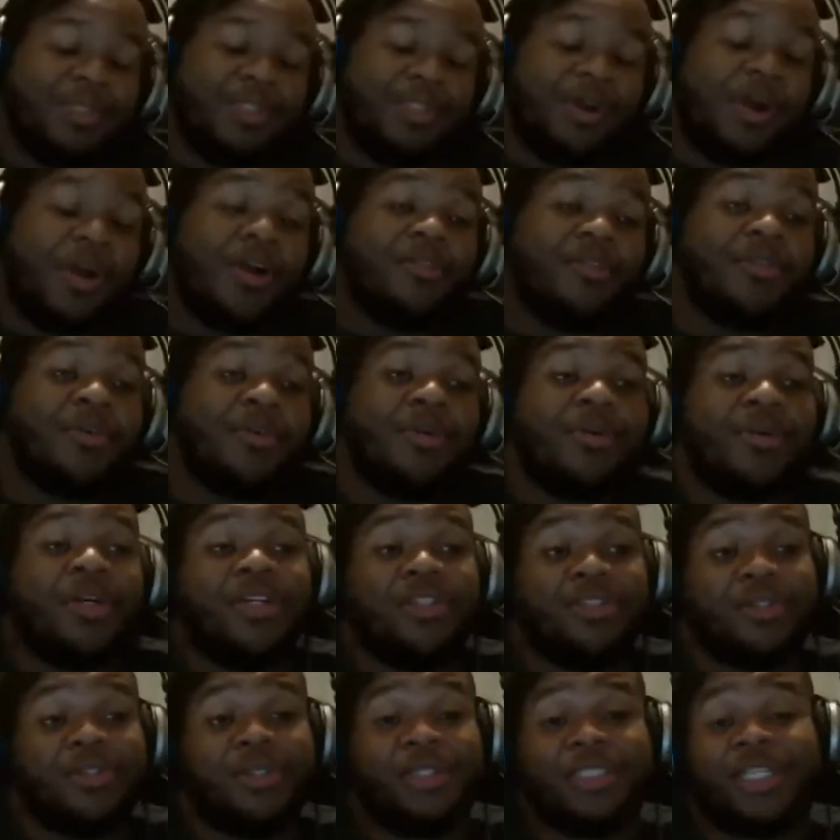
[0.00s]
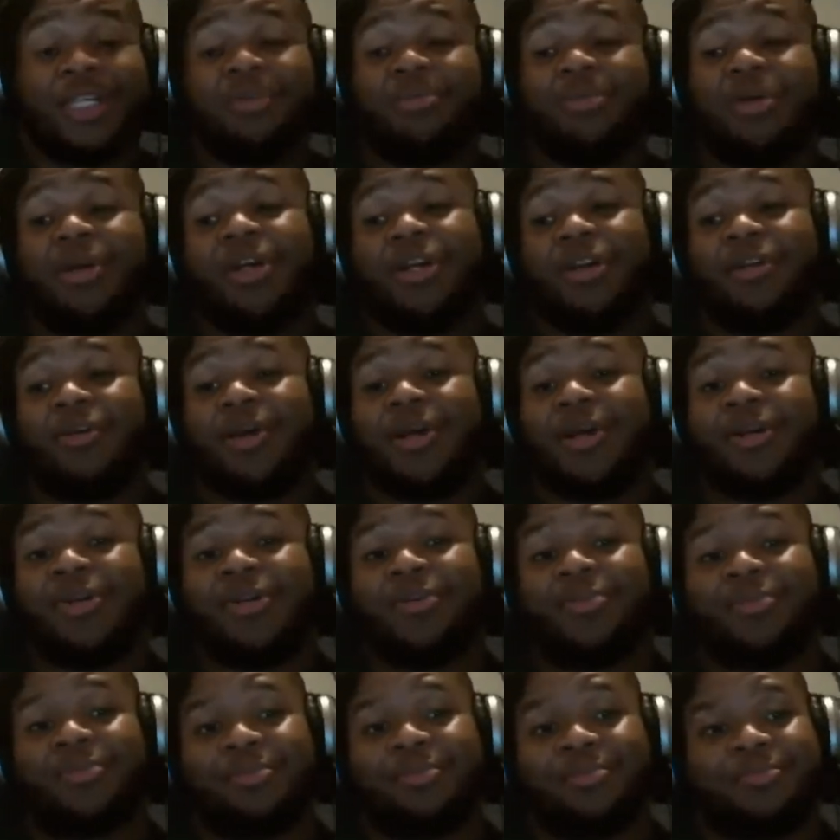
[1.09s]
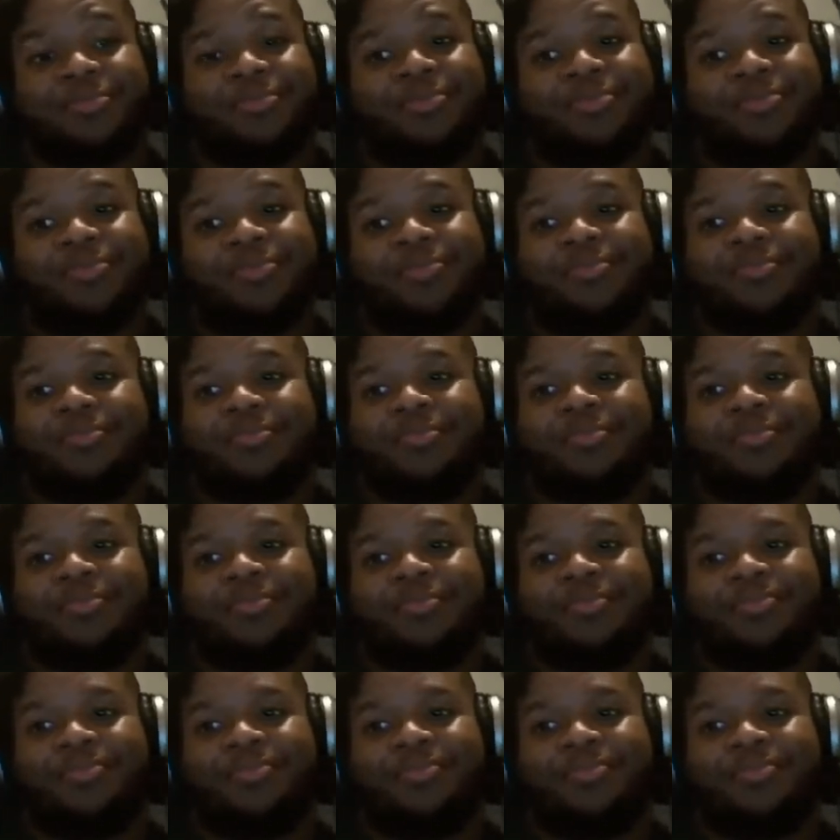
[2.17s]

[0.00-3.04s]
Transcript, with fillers: hard if the whole country is celebrating it around you. Yeah.